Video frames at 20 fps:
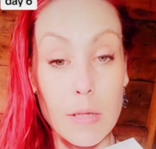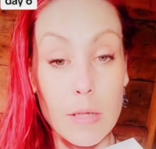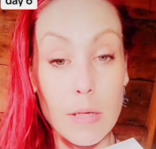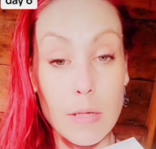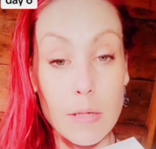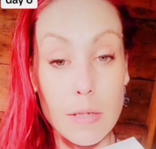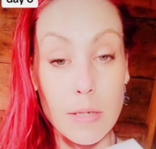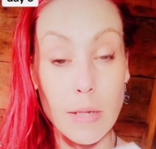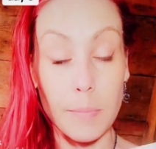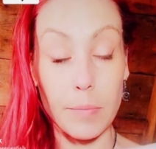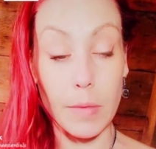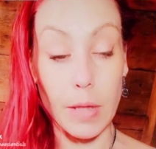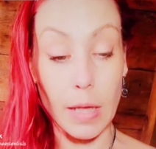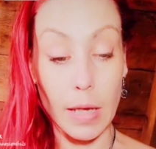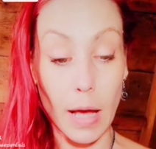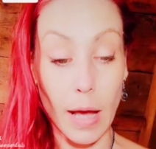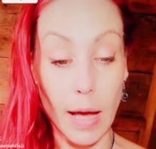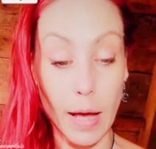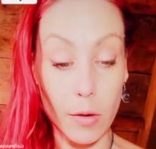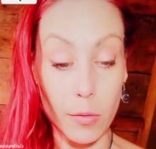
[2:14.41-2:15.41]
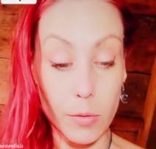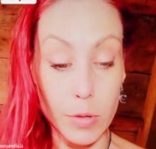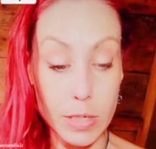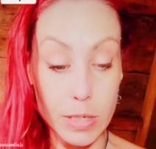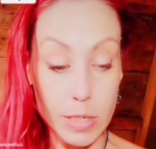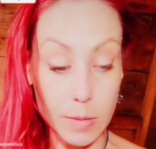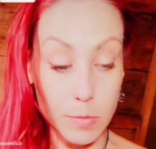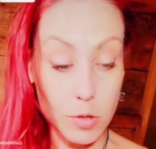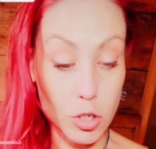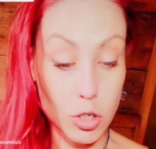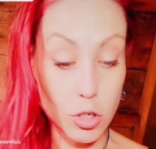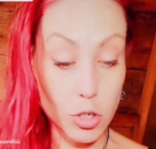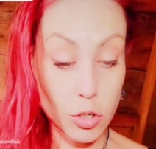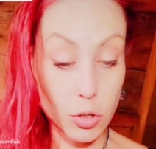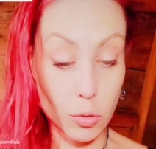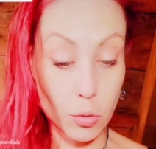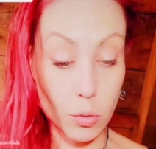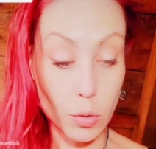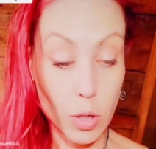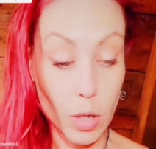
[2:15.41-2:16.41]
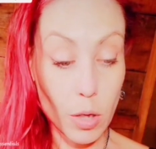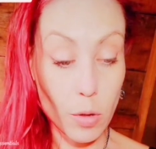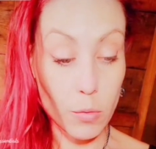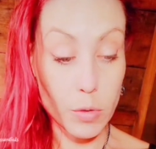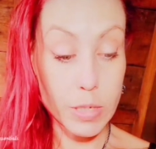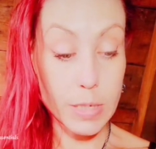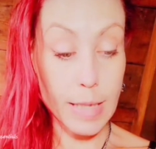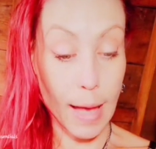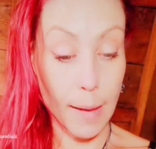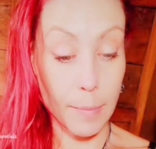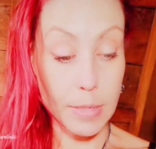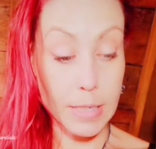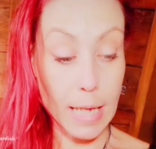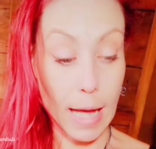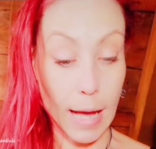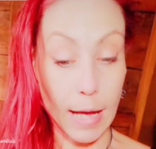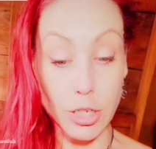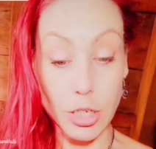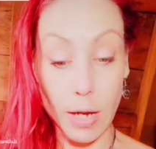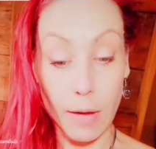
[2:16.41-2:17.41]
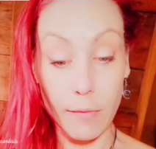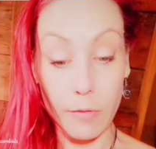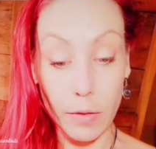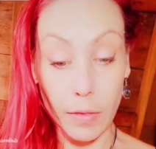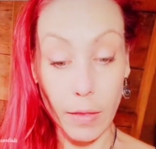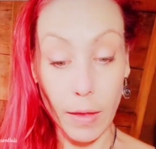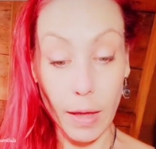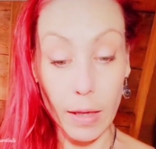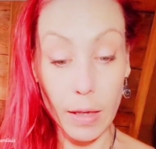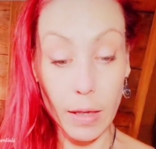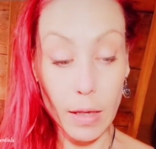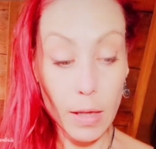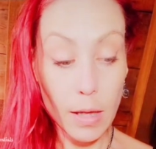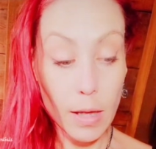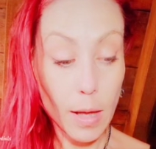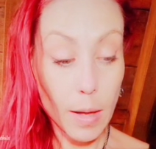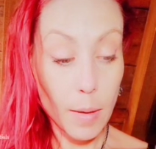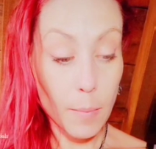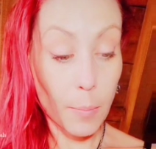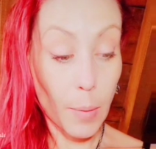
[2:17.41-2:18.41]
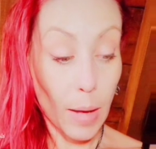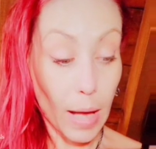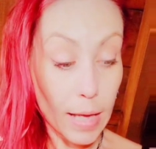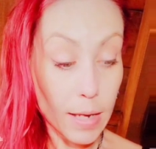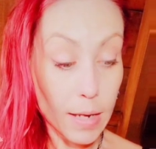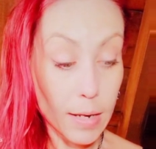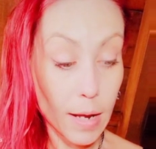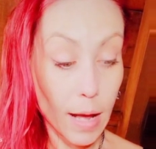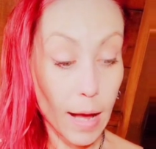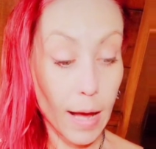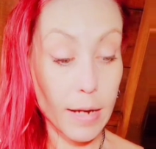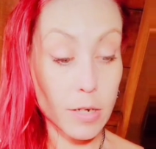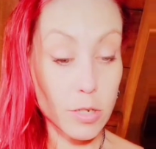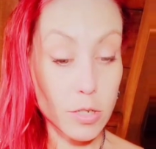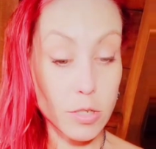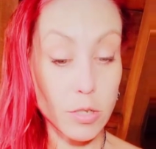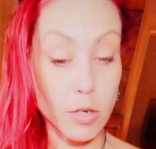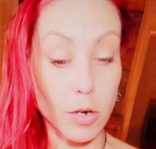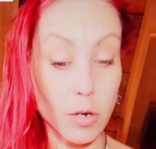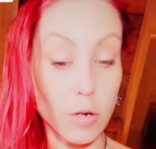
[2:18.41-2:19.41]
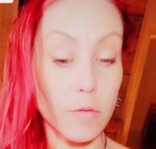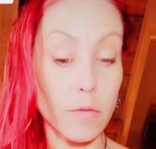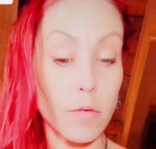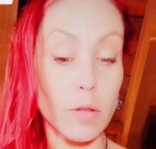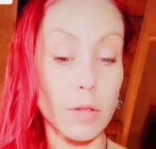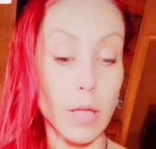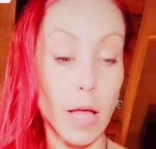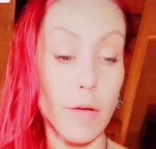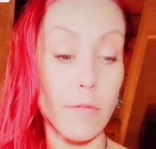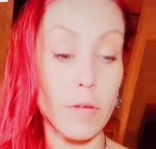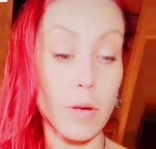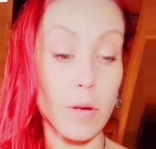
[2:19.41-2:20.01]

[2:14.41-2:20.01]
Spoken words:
Something I always seem to do was sabotage everything, but I deserve love and